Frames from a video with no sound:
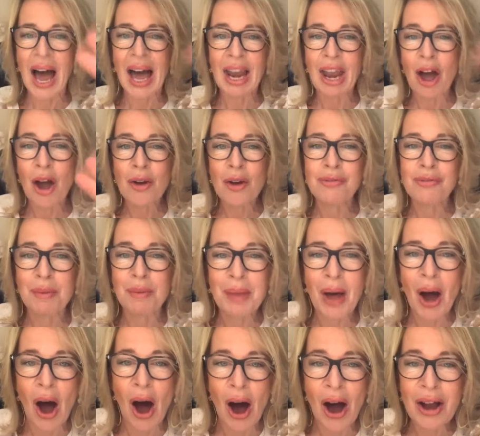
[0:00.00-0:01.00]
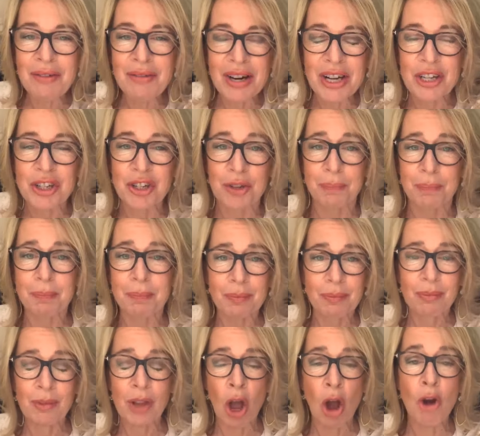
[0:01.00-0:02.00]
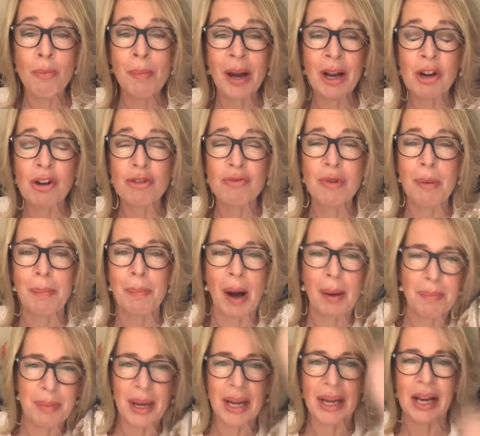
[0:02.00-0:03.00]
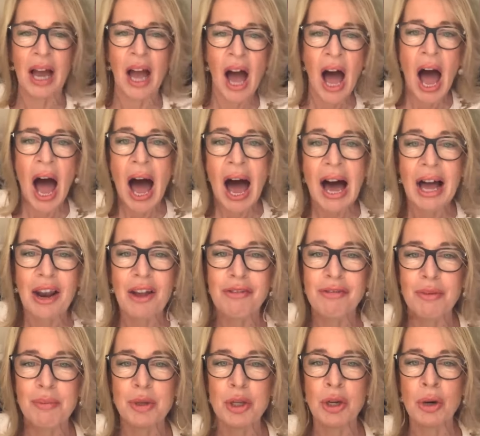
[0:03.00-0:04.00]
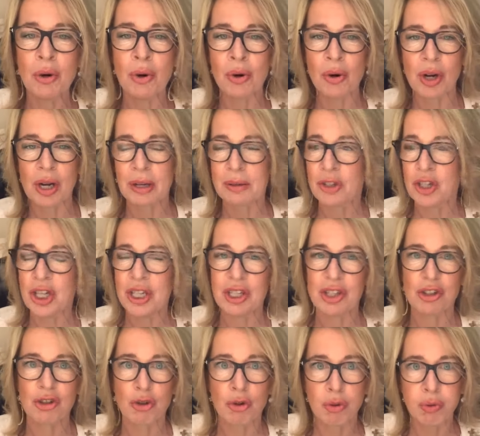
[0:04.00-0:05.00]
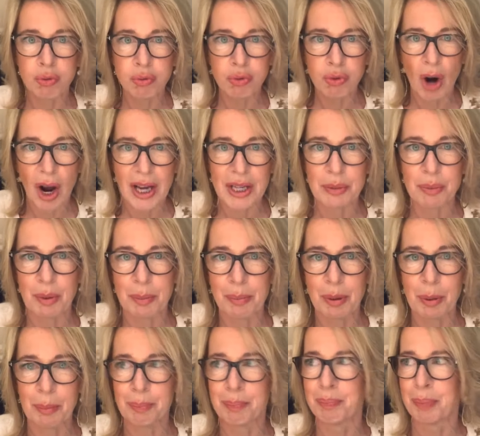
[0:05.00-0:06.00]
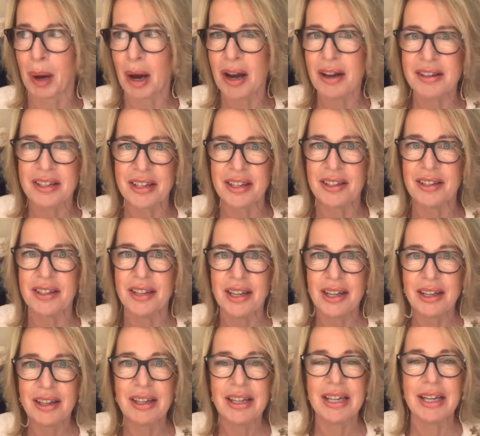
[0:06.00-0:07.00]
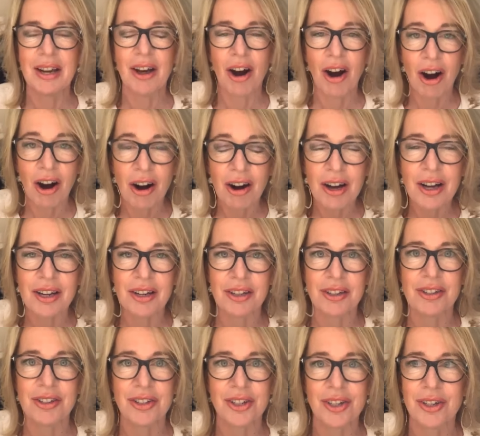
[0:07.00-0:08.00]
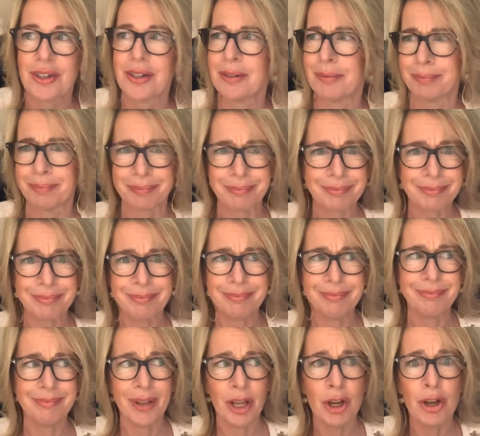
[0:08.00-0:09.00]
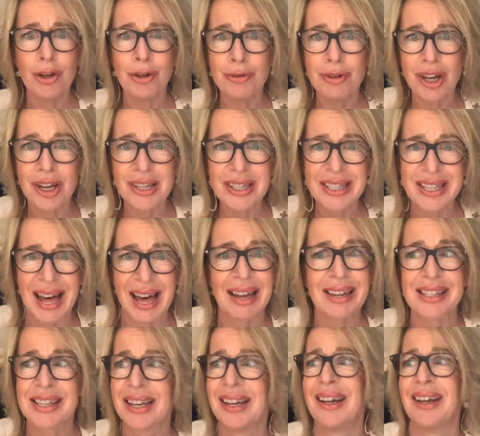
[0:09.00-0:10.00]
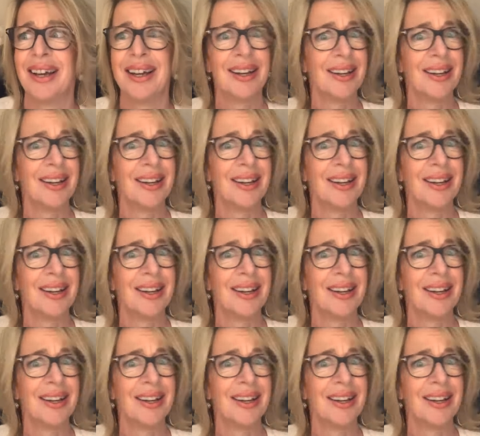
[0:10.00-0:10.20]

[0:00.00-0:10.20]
Hello from the Irish. Oh my God, Republic. Hello from York. Jesus Christ, we put Biden in Ireland. Who does that?